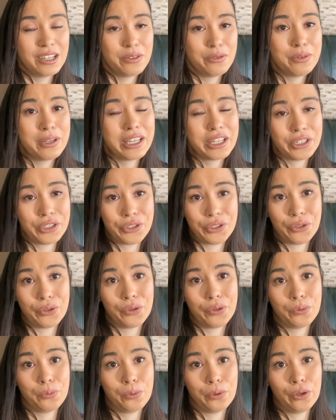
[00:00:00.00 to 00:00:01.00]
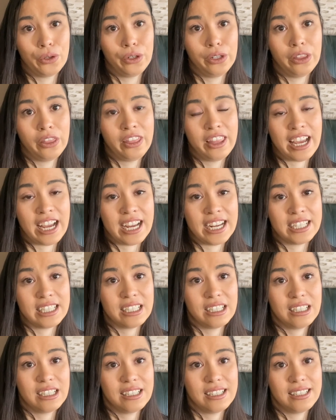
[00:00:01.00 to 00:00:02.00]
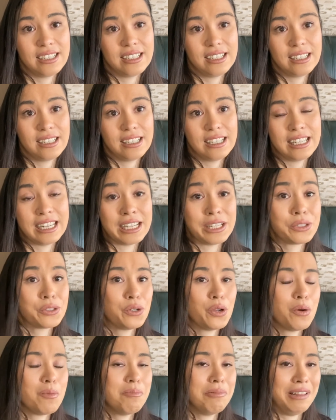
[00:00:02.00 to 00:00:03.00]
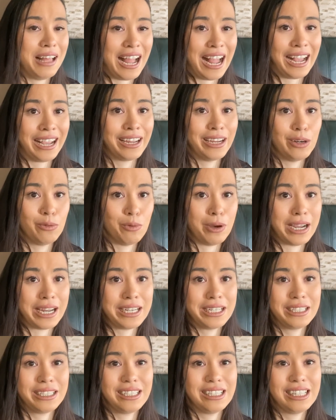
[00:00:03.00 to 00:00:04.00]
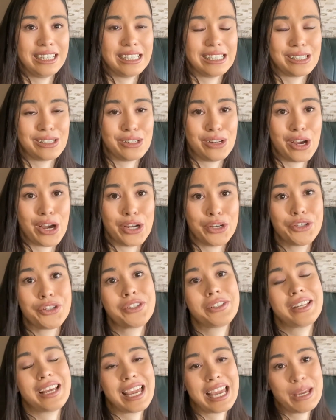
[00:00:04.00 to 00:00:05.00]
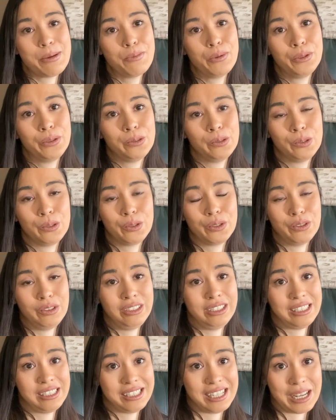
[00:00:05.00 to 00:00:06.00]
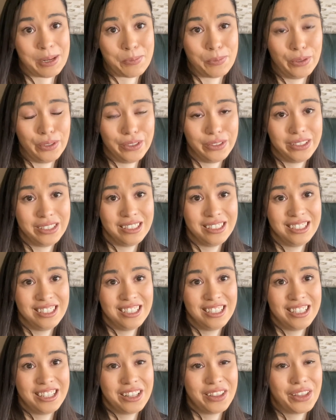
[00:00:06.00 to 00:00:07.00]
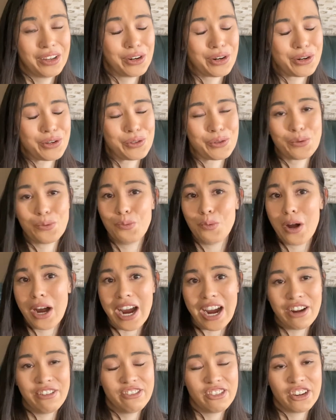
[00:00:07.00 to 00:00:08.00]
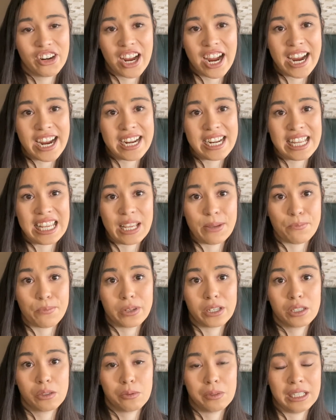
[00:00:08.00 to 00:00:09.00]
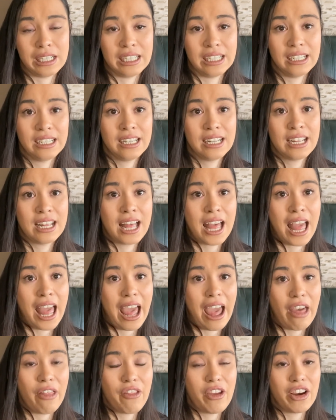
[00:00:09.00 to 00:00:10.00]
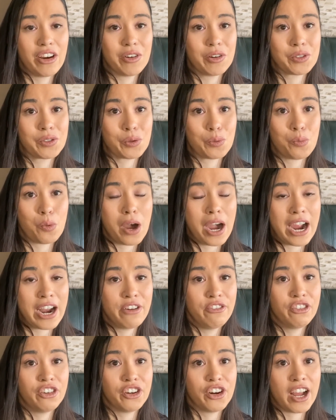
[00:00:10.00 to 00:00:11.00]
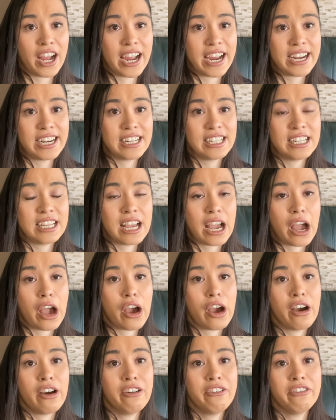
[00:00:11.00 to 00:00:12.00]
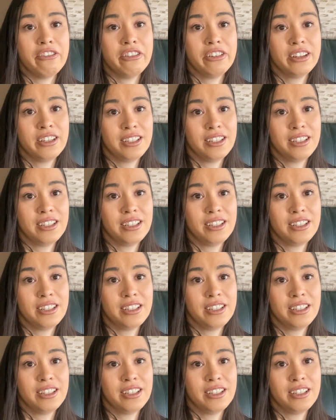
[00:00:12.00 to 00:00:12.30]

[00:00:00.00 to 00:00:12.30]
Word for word: we can show the world that it is no black and white. It is not just abled or disabled. There is a wide variety in between, and there is a wide variety of